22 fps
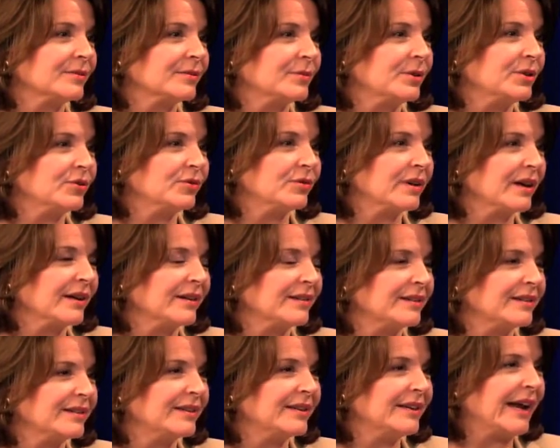Well, you can't,
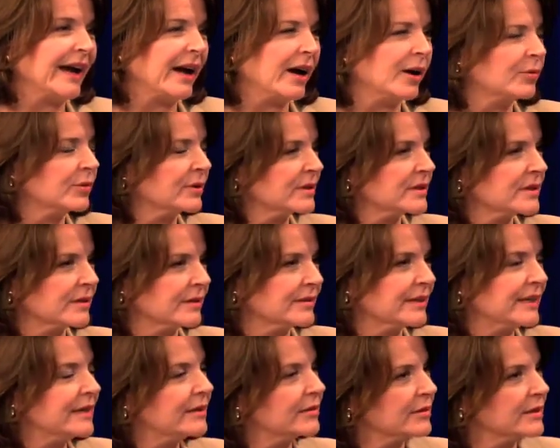now it's
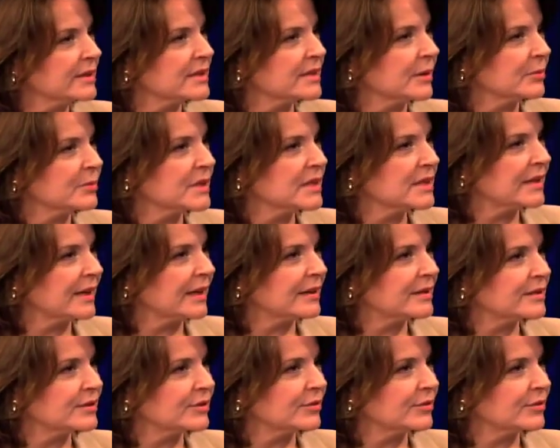illegal in some states. So,